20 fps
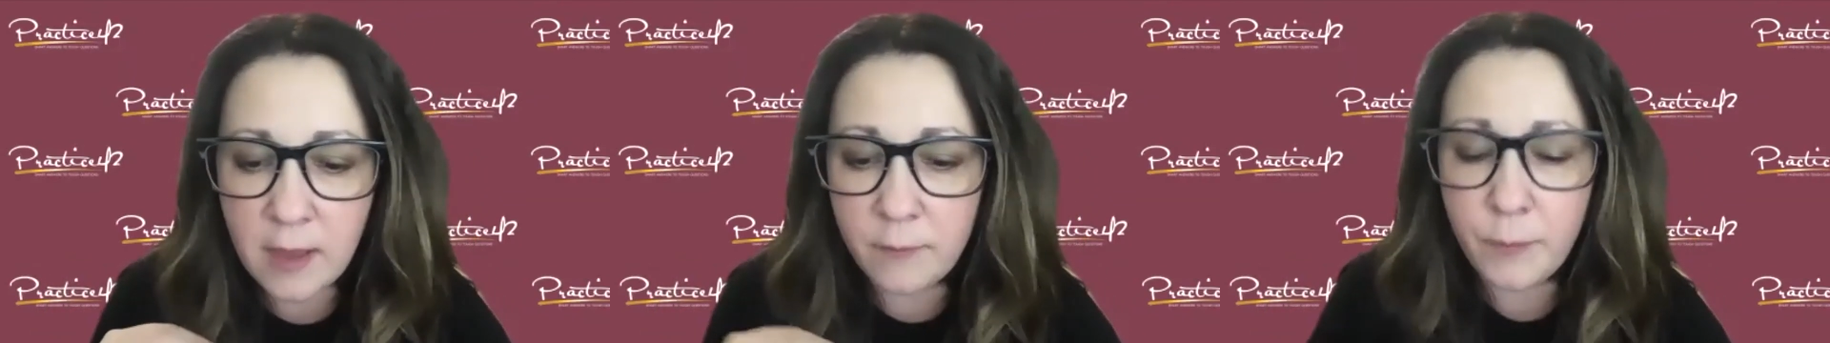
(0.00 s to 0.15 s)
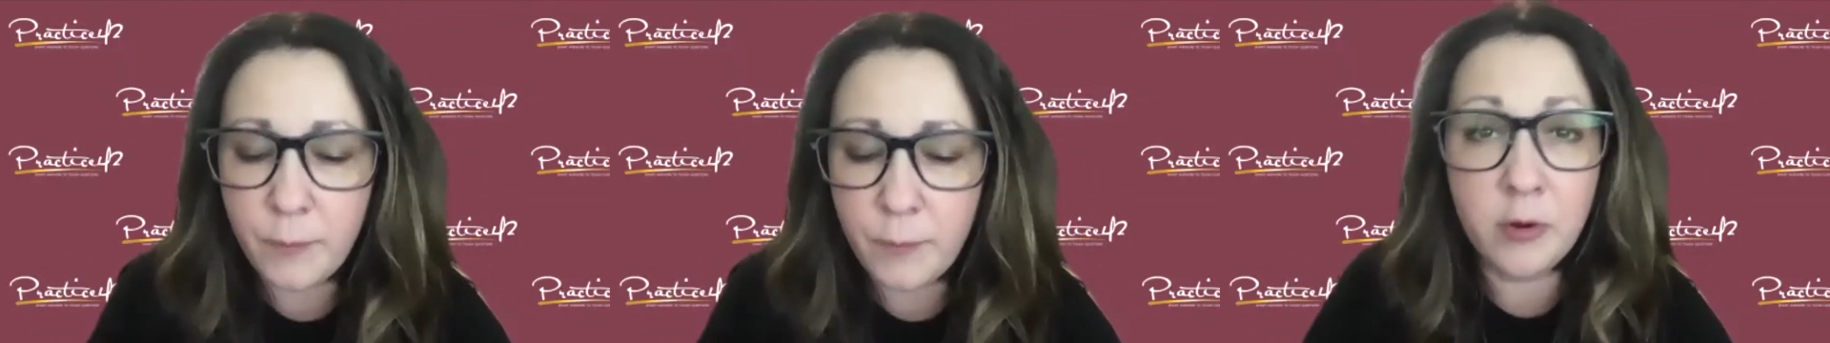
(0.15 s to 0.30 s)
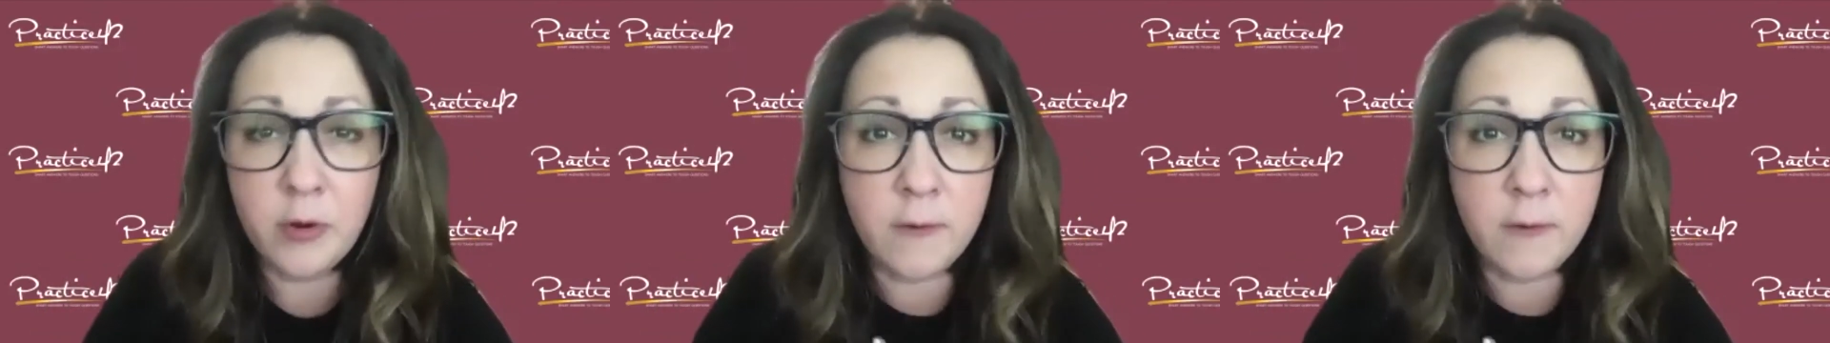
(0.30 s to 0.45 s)
of
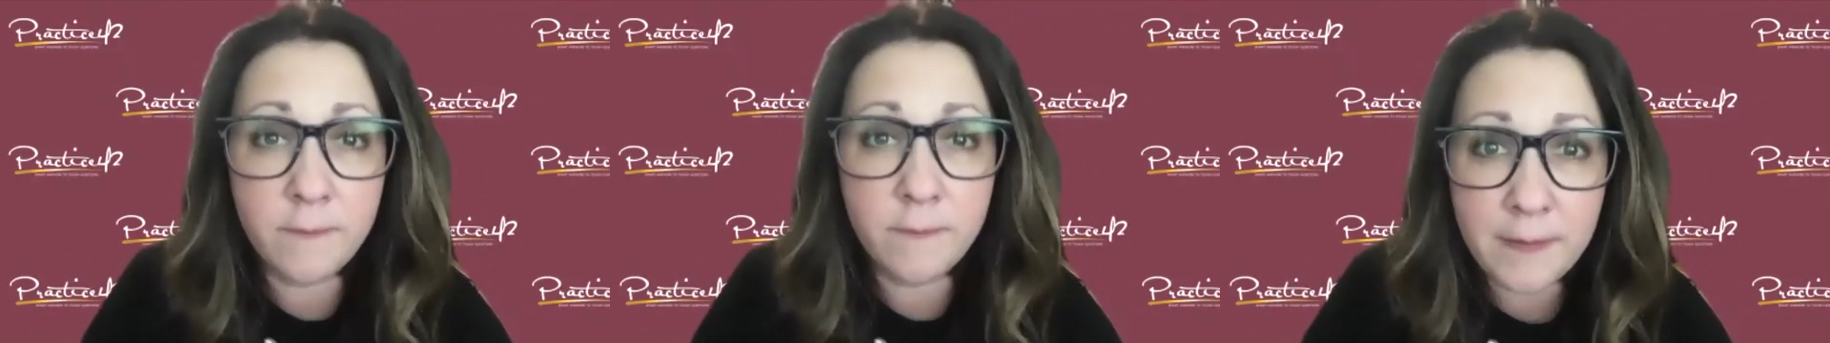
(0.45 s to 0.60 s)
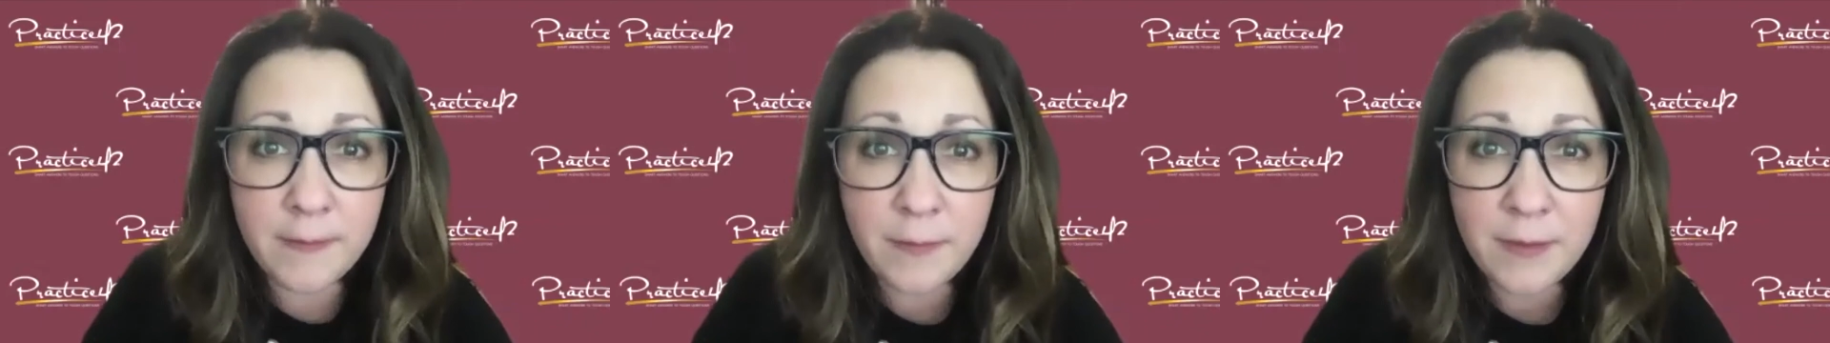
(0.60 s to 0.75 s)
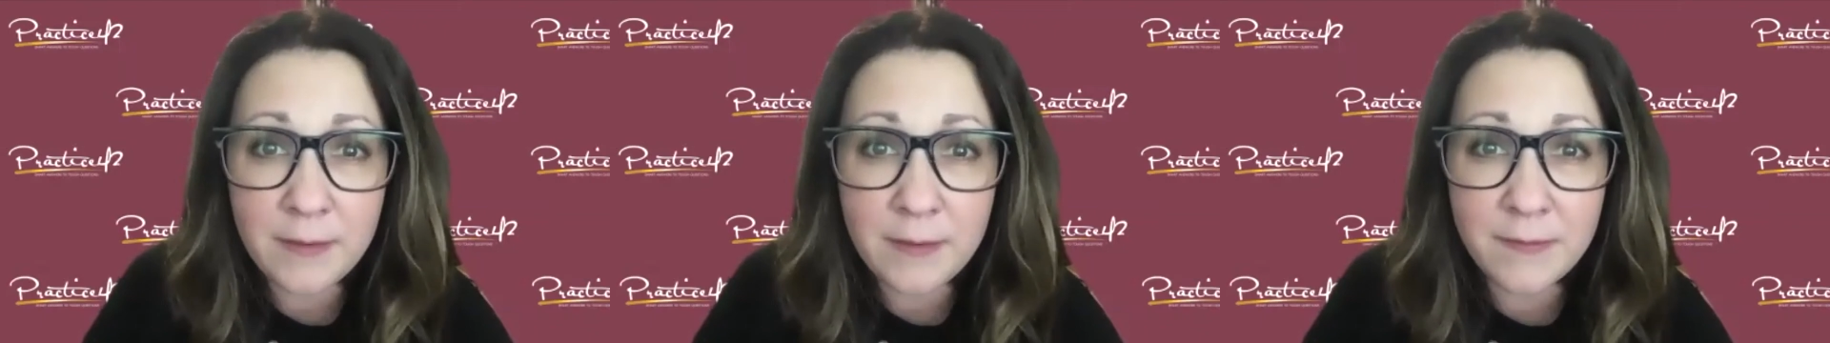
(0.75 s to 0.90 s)
put our
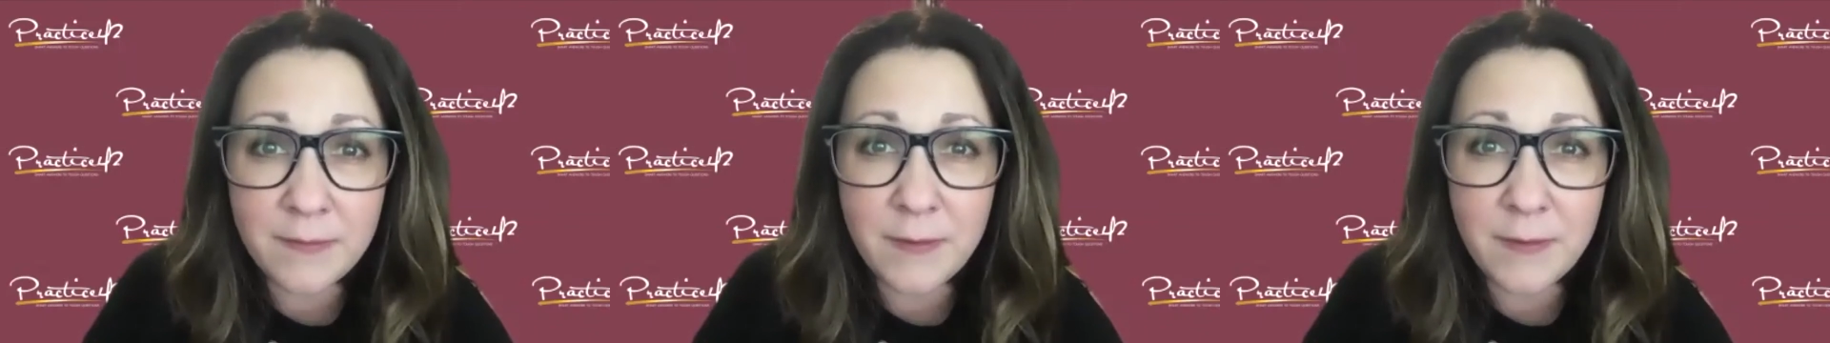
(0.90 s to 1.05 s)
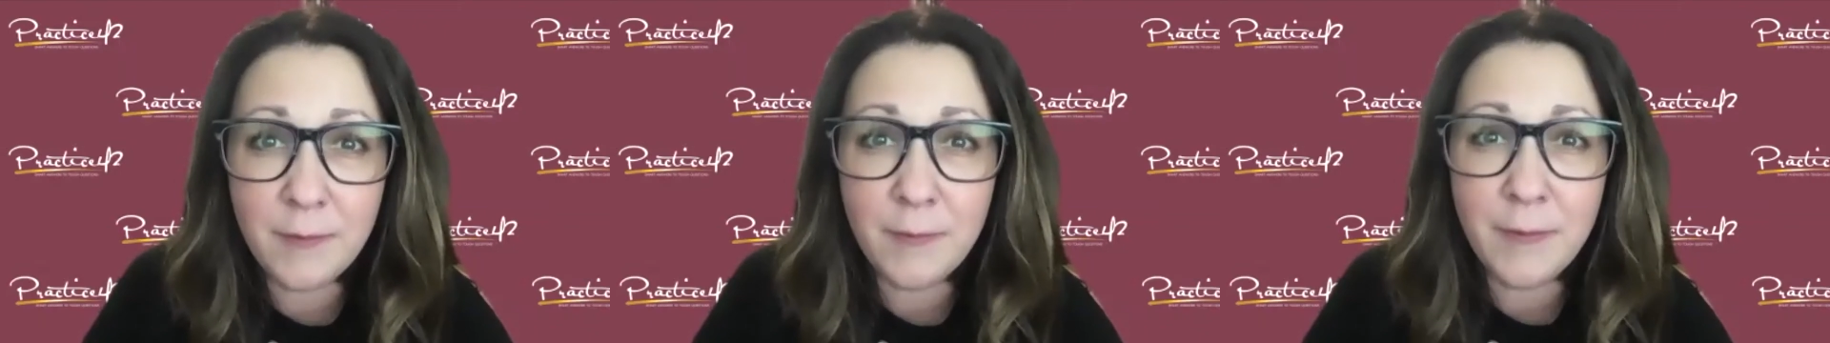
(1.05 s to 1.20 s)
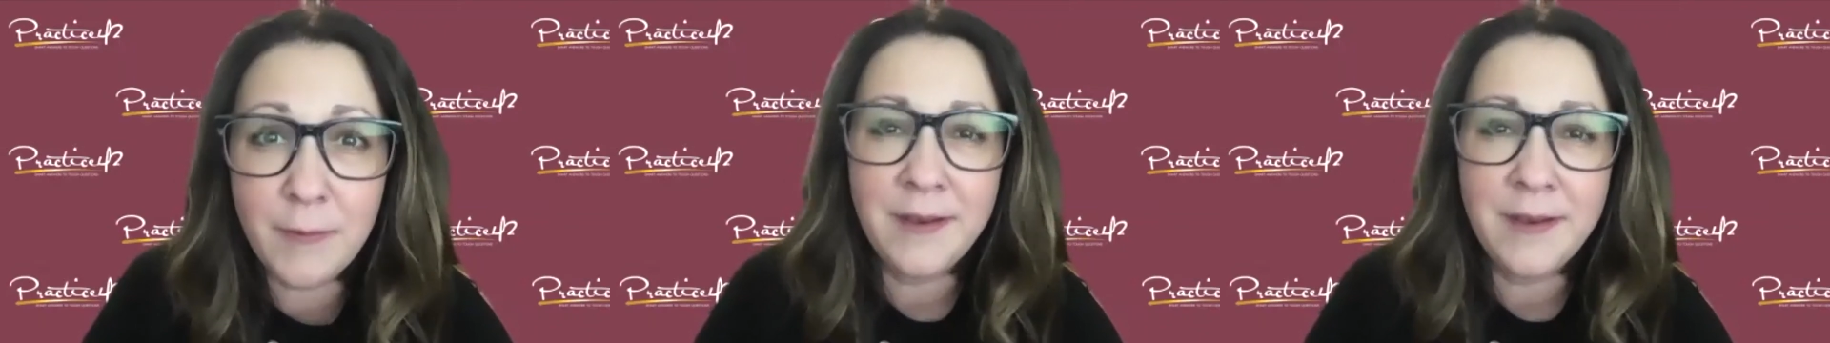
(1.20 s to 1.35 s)
feelings
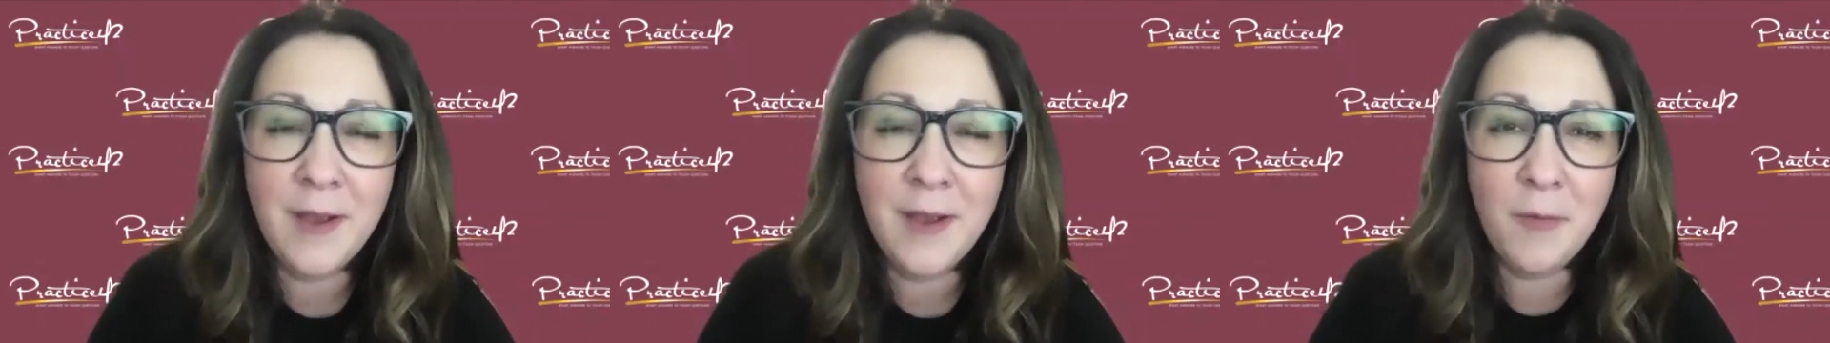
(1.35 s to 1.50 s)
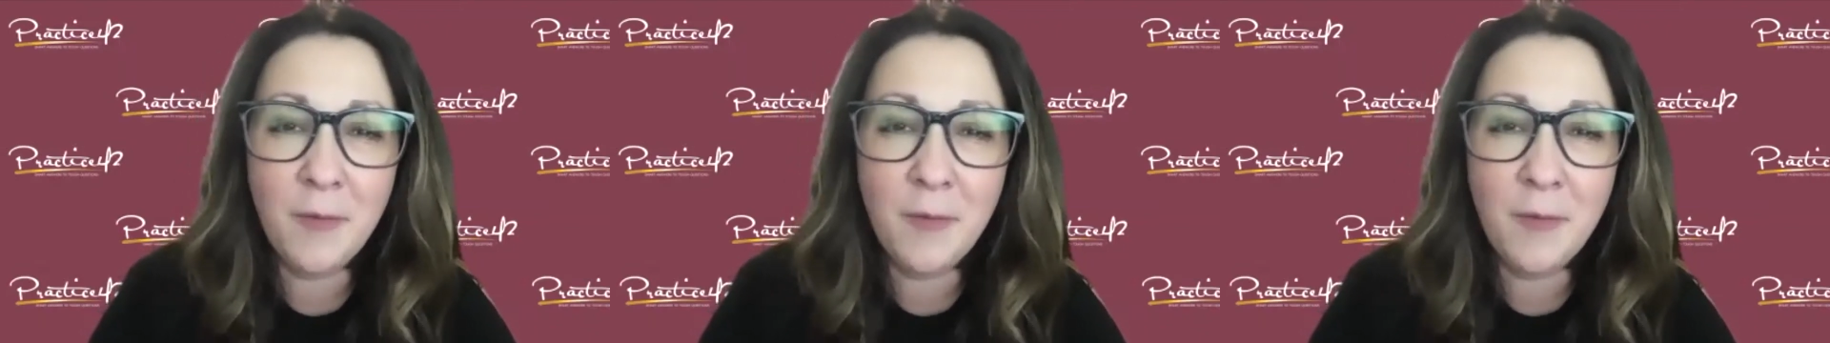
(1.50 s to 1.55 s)
to it.